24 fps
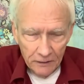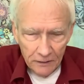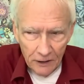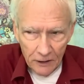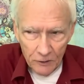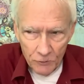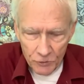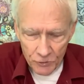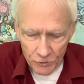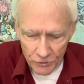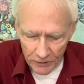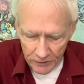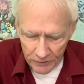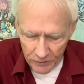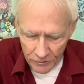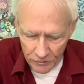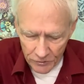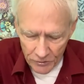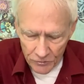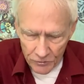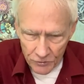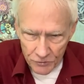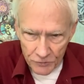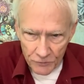I wish I could
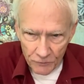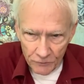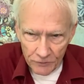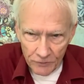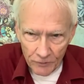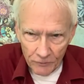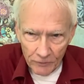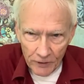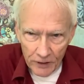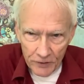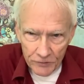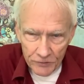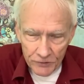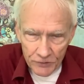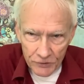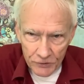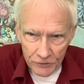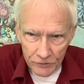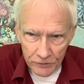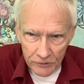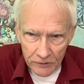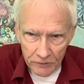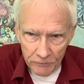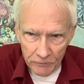use raisin
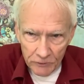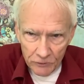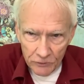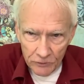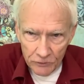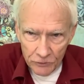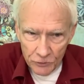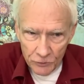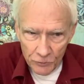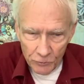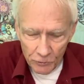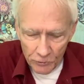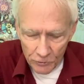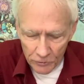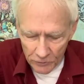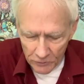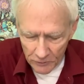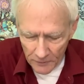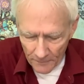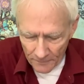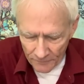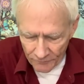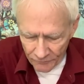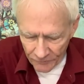cinnamon
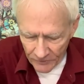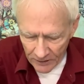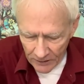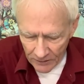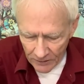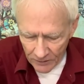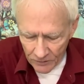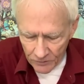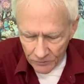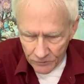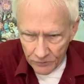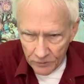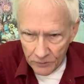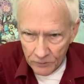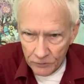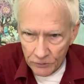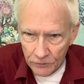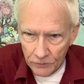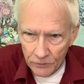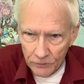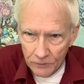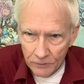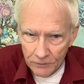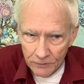swirl to
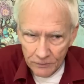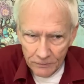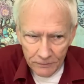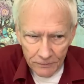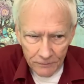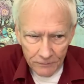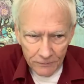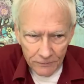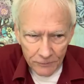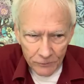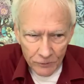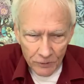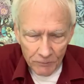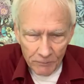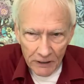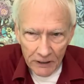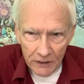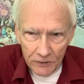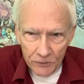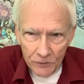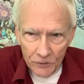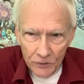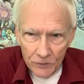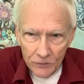
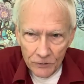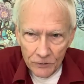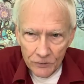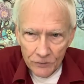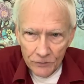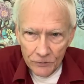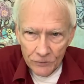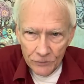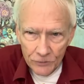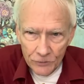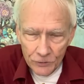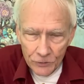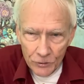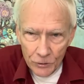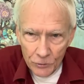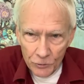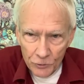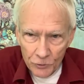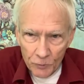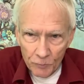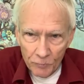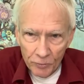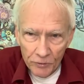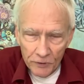make
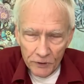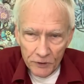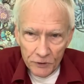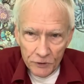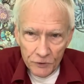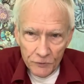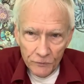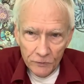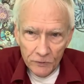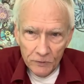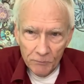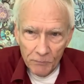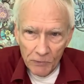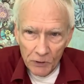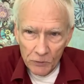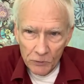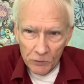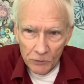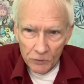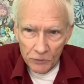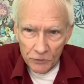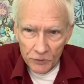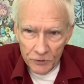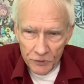tooth prints for
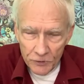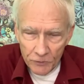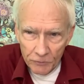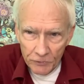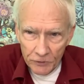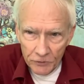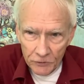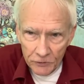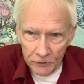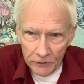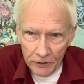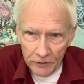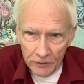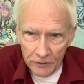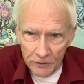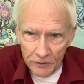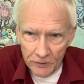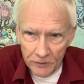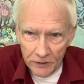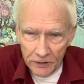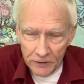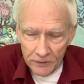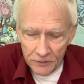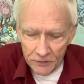moles when you go to the
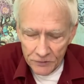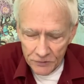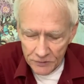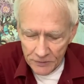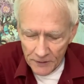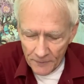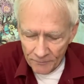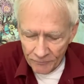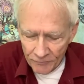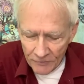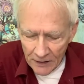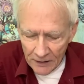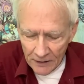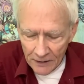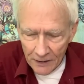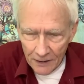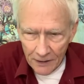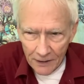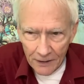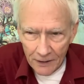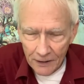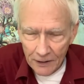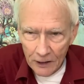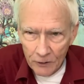dentist,
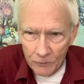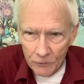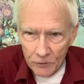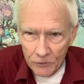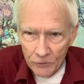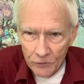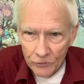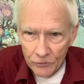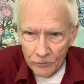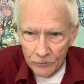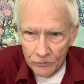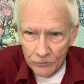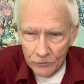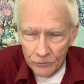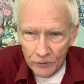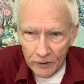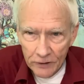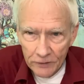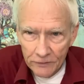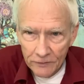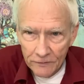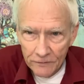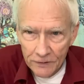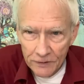and I wouldn't
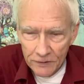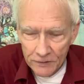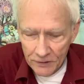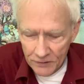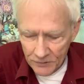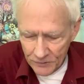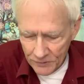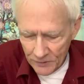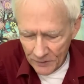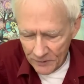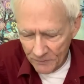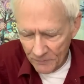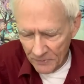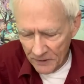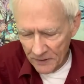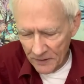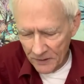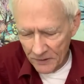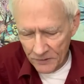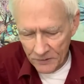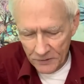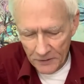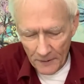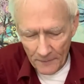dread the visit so
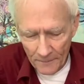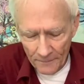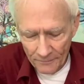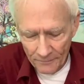much.